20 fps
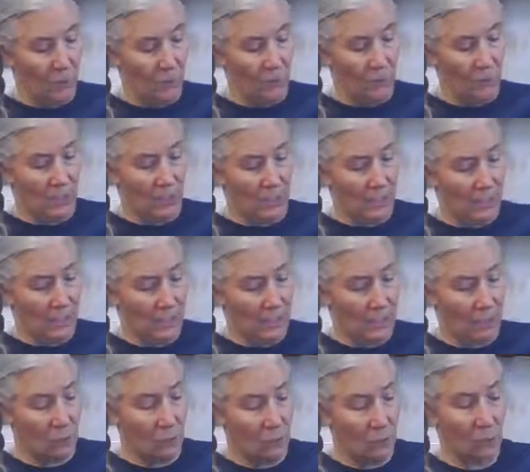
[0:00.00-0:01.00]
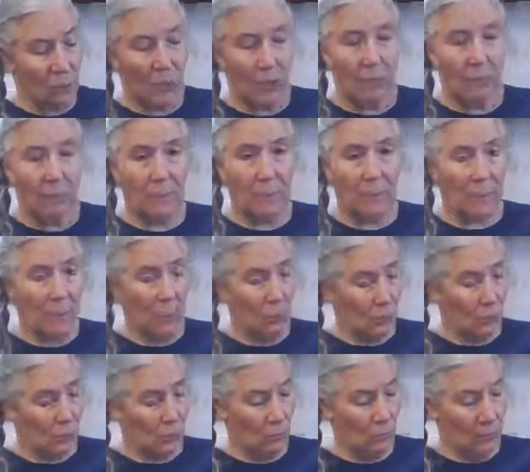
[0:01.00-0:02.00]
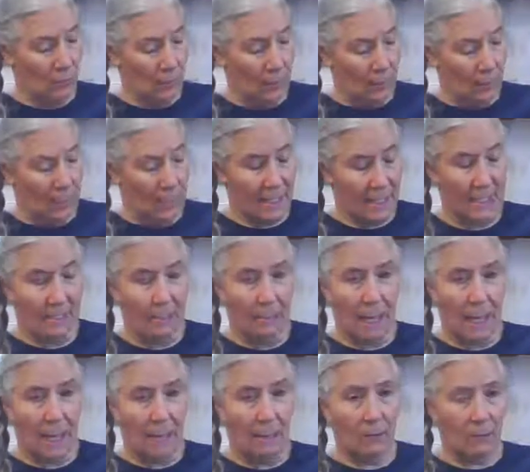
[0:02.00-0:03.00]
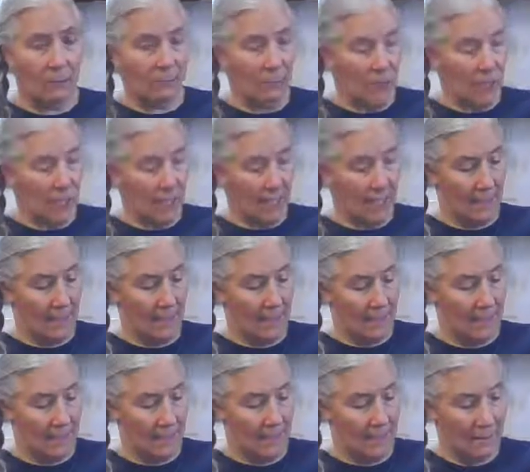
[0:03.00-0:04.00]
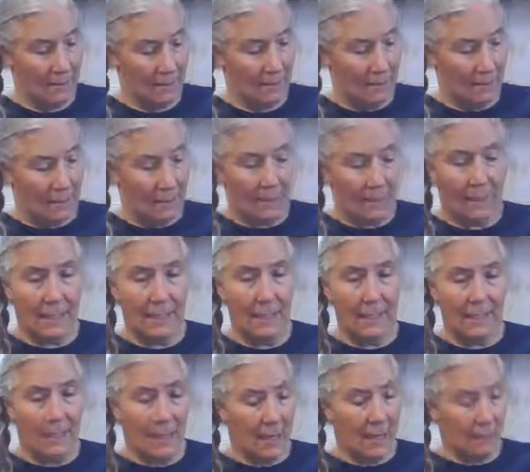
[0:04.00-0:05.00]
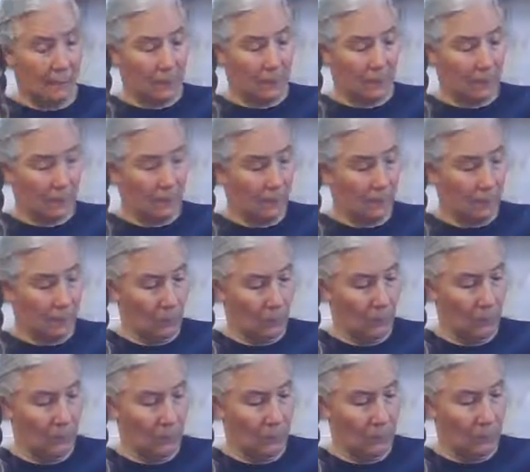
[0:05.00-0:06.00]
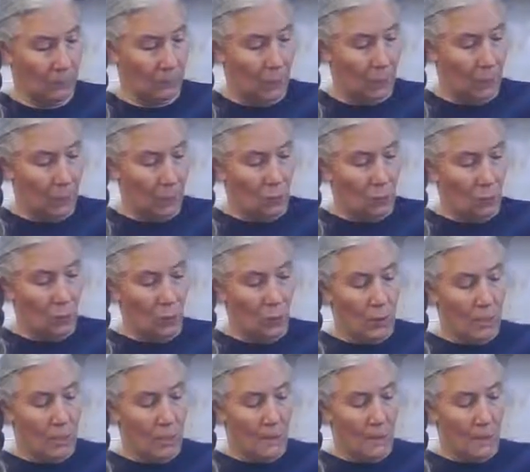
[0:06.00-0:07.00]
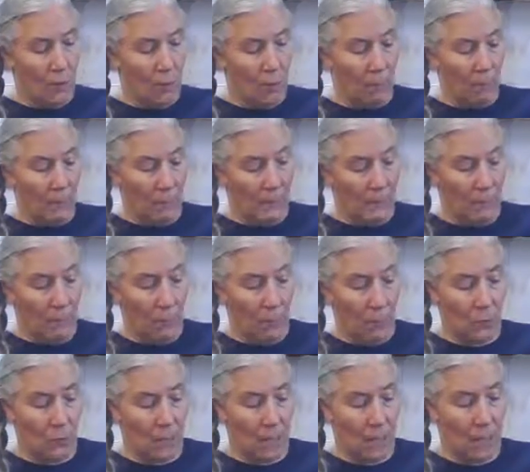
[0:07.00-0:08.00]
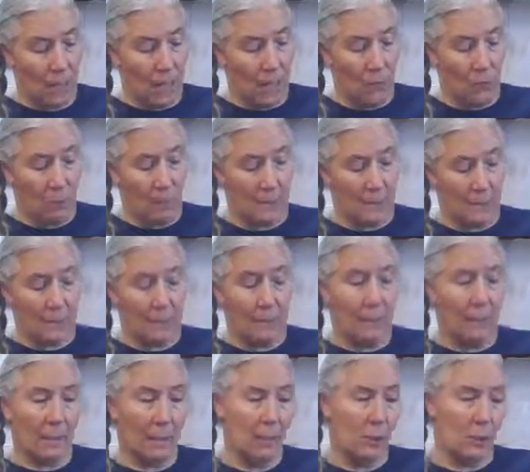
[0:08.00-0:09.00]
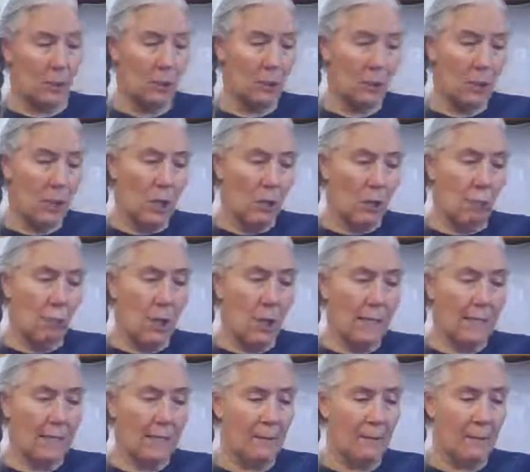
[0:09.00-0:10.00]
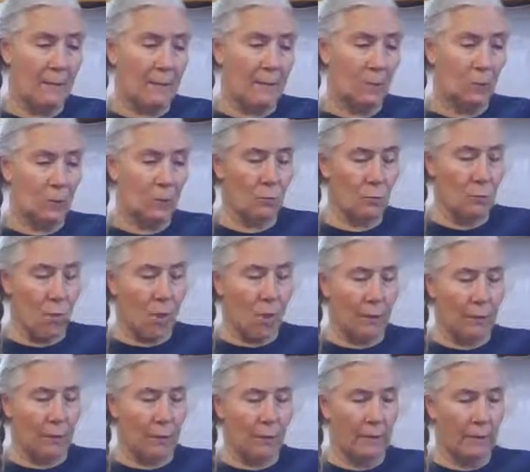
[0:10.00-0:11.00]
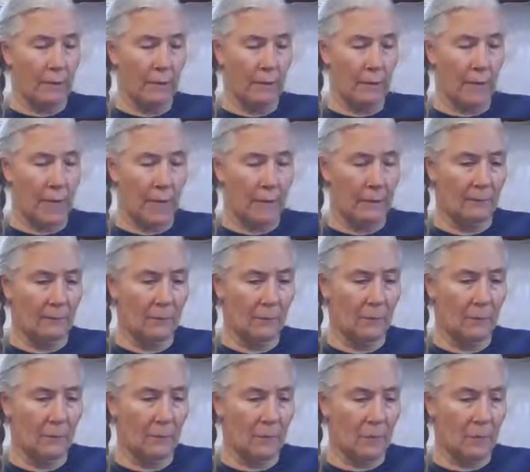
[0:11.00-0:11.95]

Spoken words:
person in the street could have been you. It's a matter of chance. Things happen to people. Who can say what makes a person down on his luck, or why something goes wrong in her life,